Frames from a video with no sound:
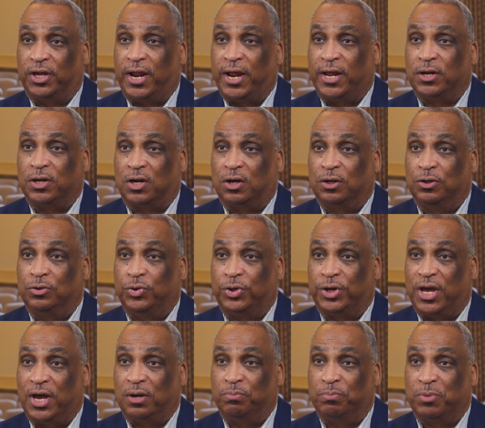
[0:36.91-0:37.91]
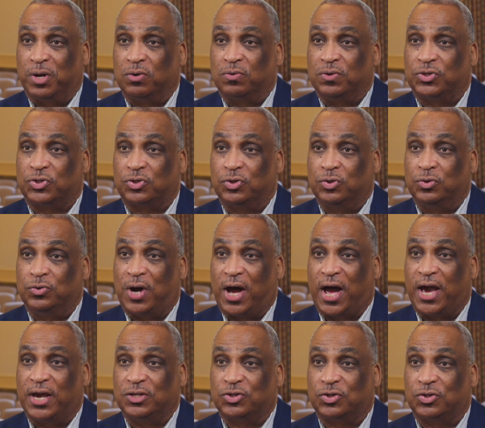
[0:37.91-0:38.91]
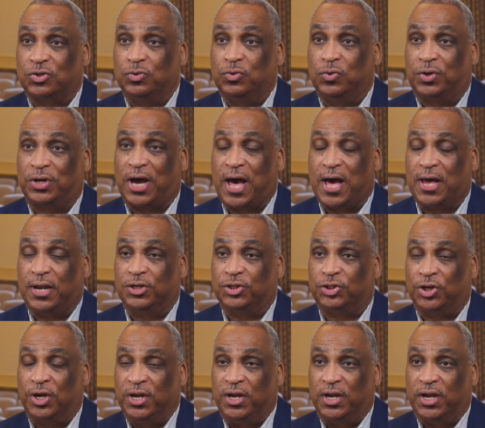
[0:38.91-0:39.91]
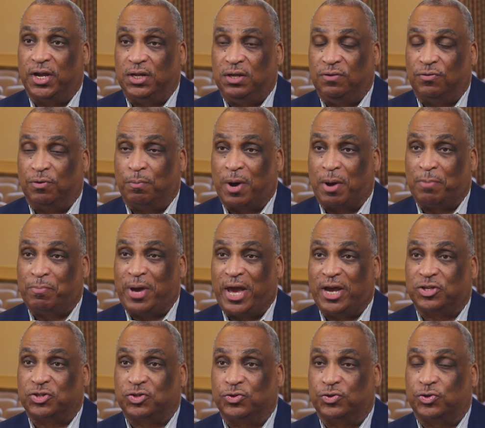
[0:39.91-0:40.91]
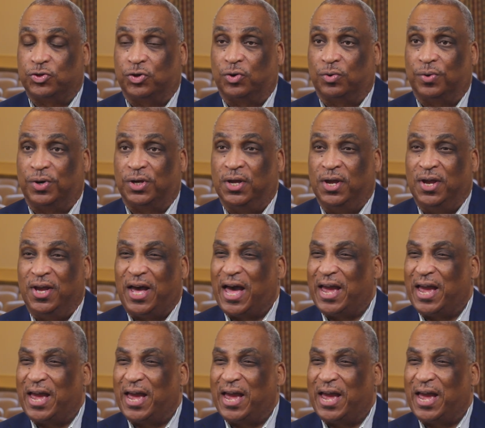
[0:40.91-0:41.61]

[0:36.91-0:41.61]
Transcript: and I include elementary school, high school, college, and even my master's degree.